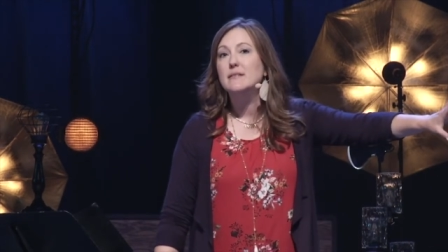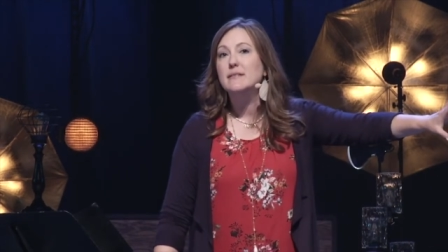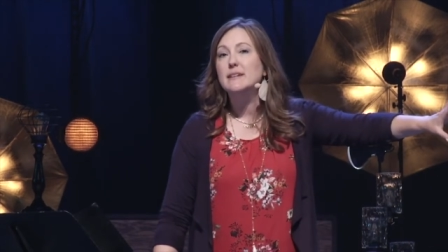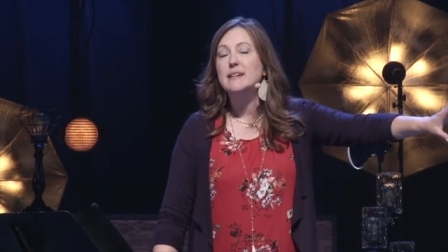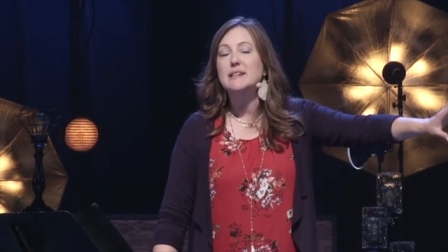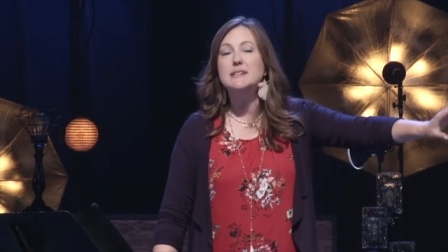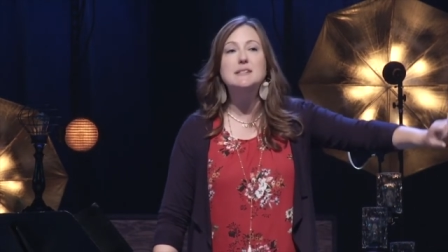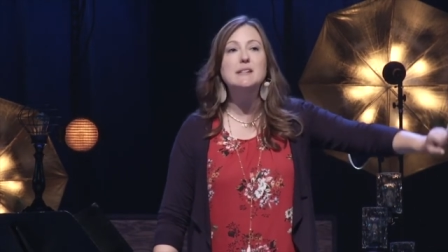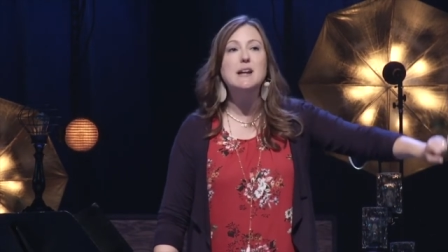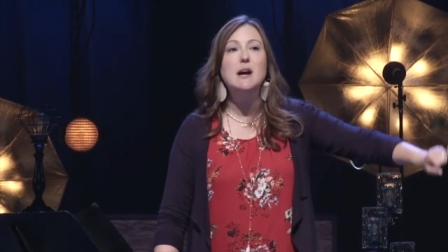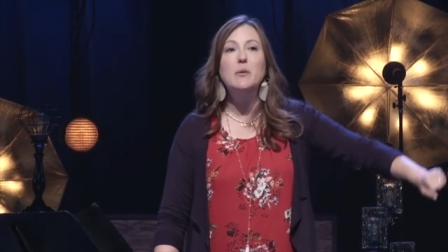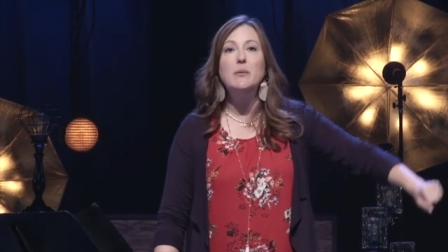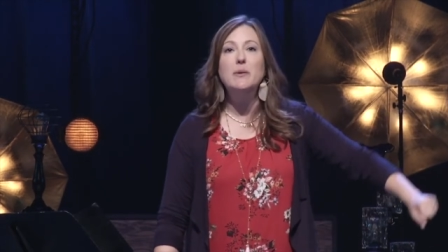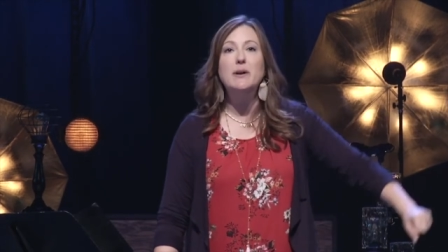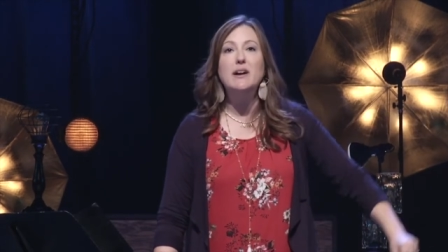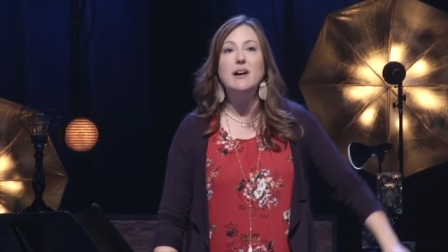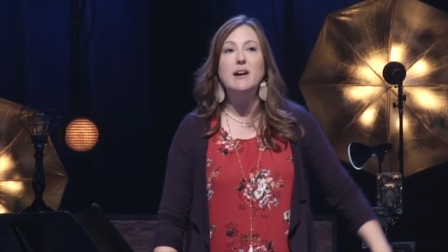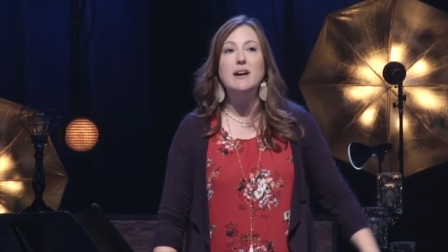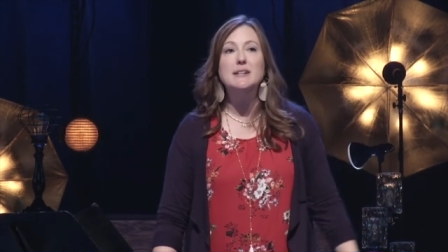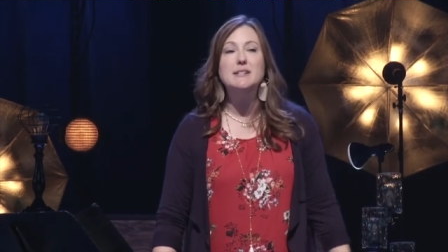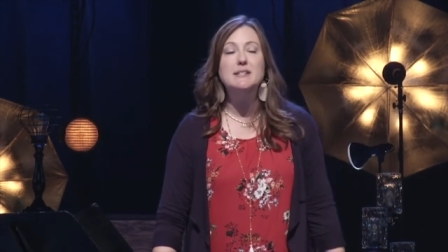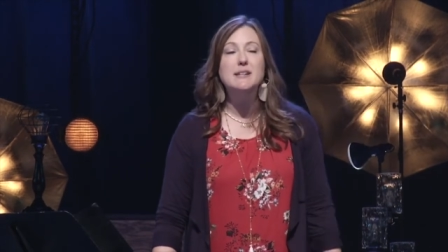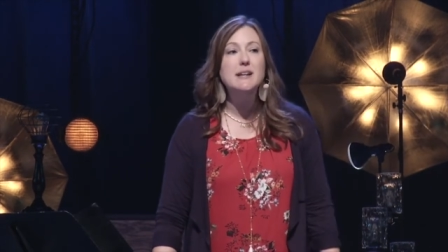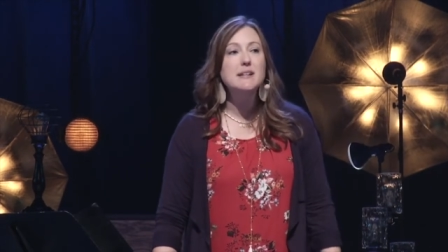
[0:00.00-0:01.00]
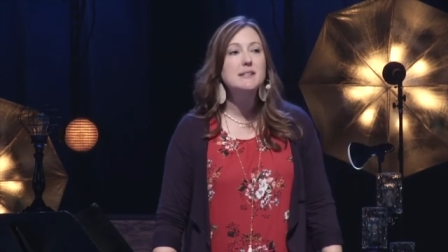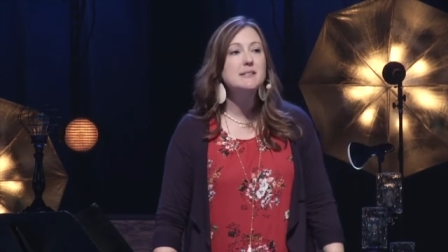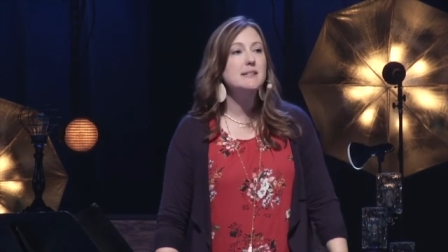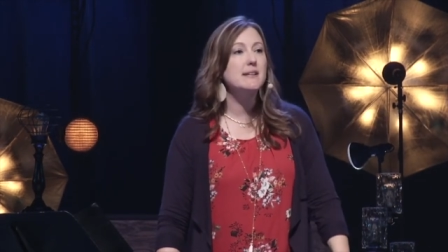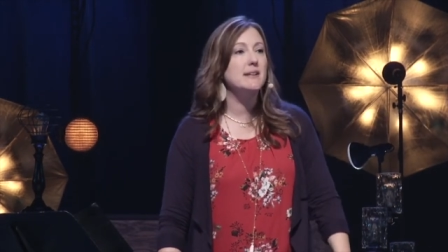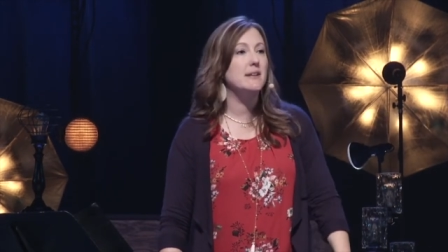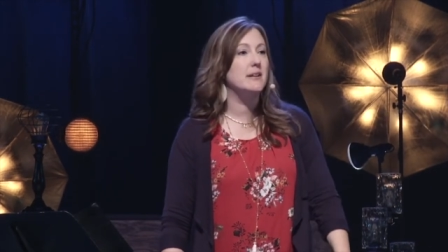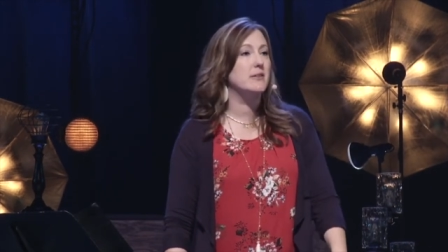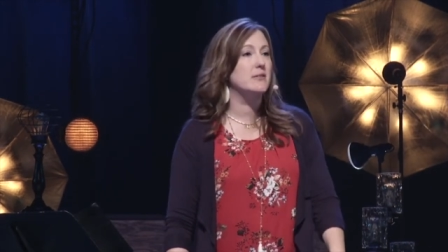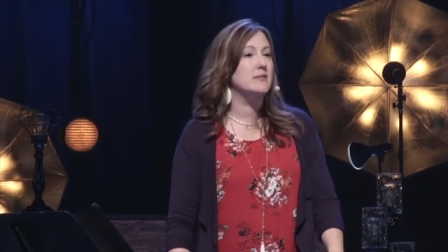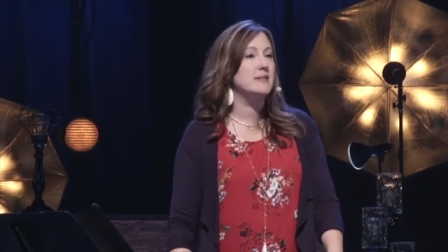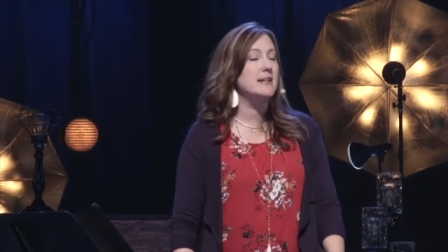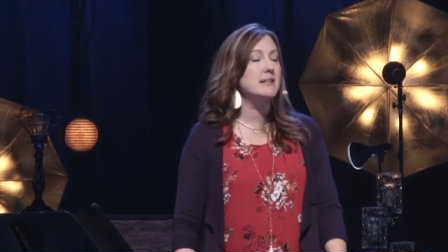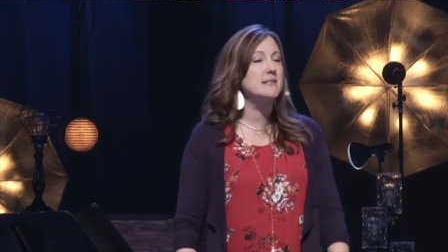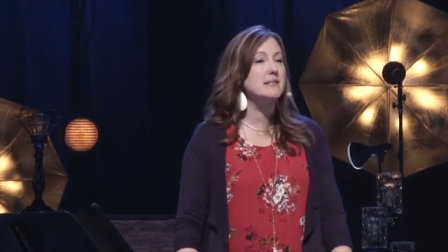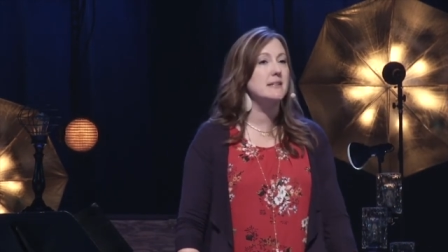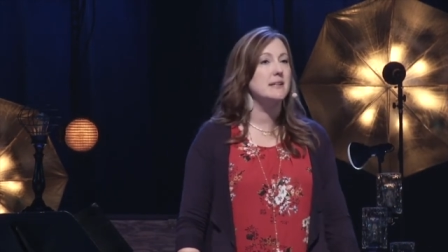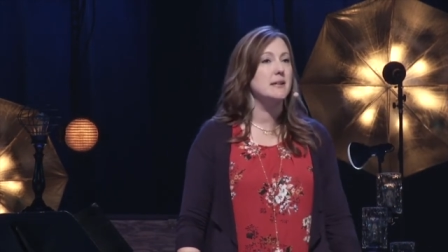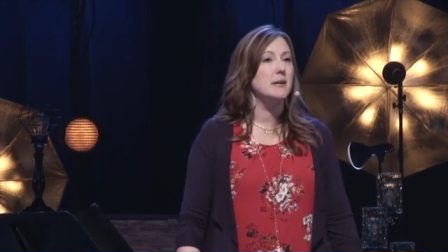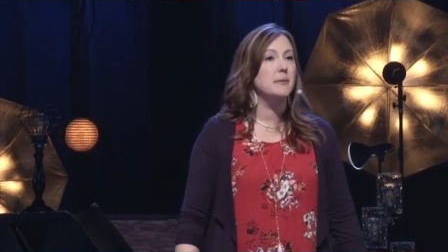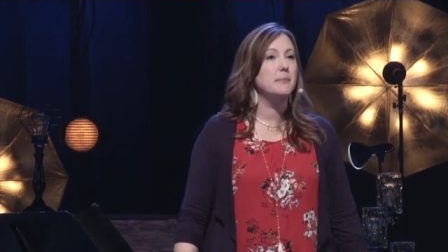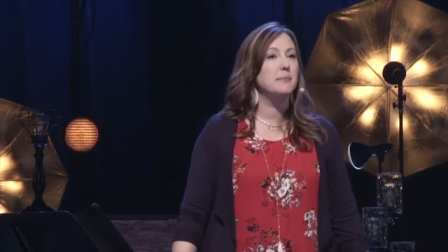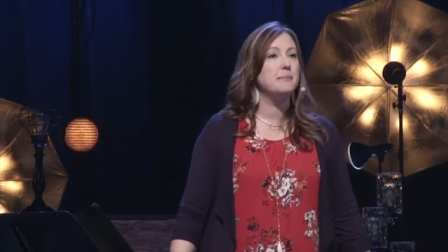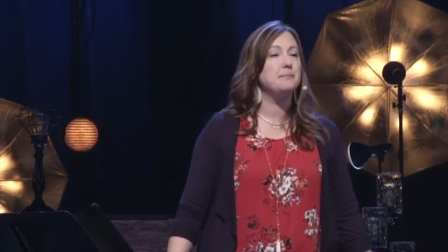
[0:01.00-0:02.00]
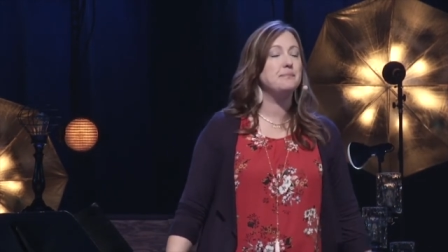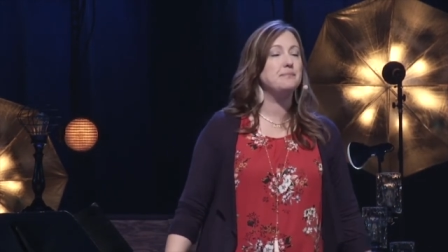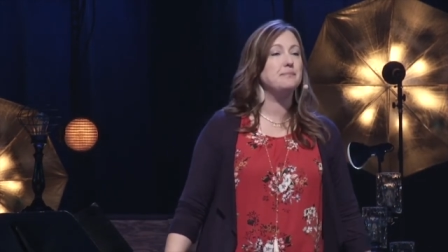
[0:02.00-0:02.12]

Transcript: That's not what God does here, does He?